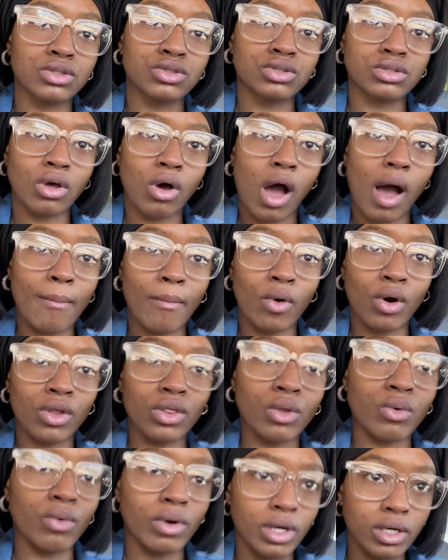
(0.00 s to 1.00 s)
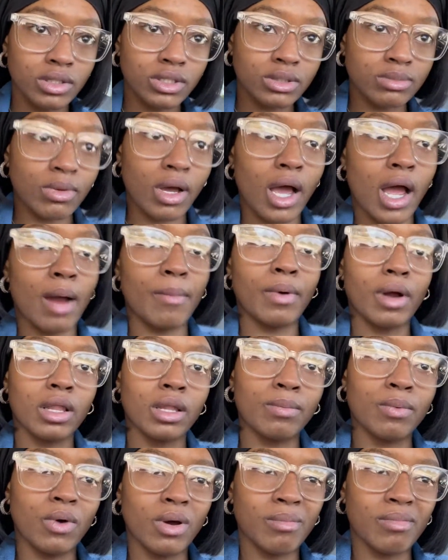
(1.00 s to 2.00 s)
So I'm on the way to my eyebrow
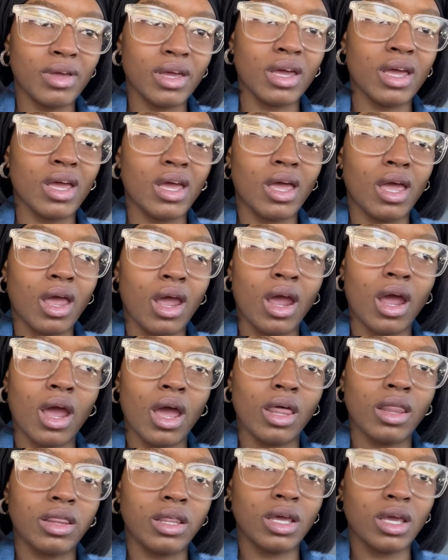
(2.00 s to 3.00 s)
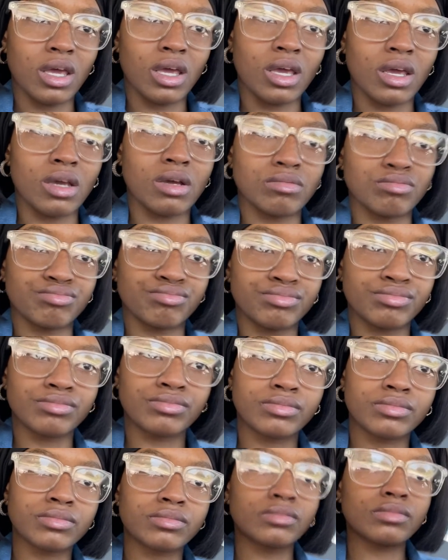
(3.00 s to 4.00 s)
appointment. And
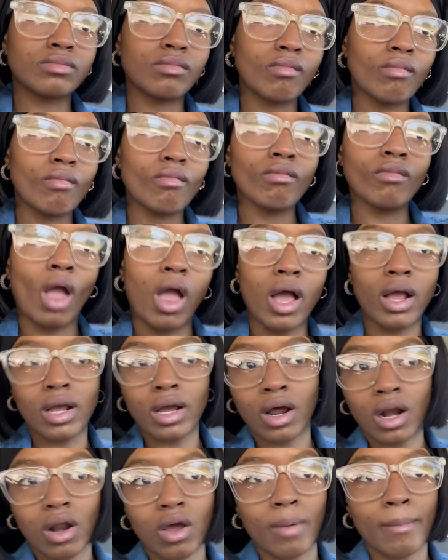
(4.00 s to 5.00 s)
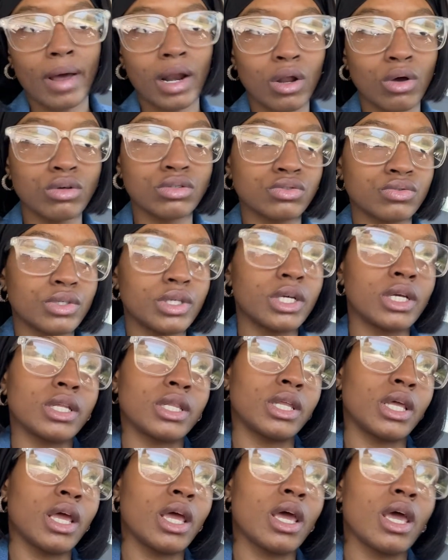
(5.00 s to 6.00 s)
then gotta get my nose ring.
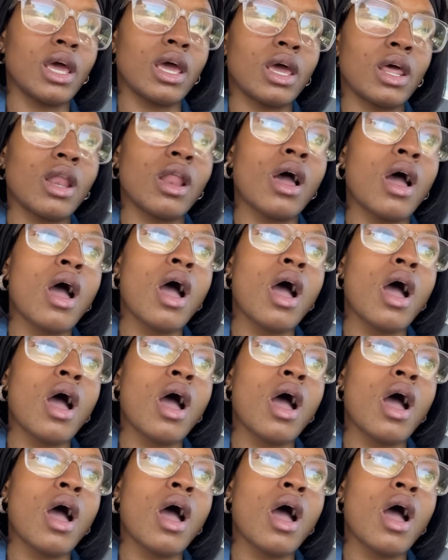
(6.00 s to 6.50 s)
Then